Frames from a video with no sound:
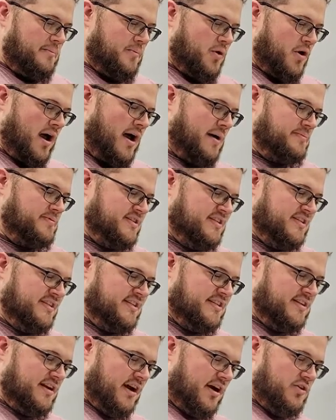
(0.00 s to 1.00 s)
Perhaps he
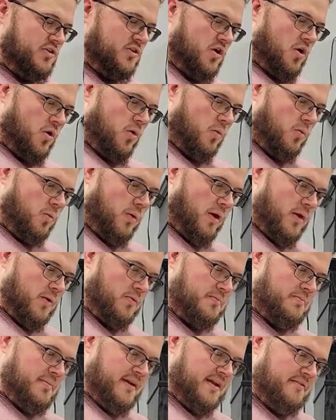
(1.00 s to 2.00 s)
did not know what it
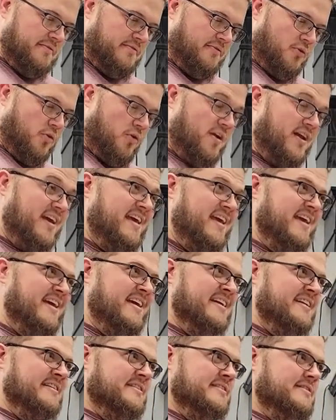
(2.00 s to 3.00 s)
would mean for
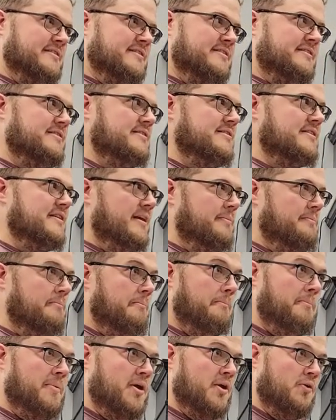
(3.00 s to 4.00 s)
his
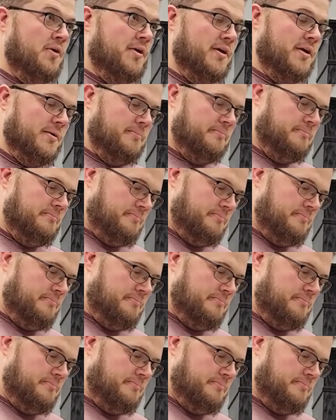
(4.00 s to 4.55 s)
Imperium.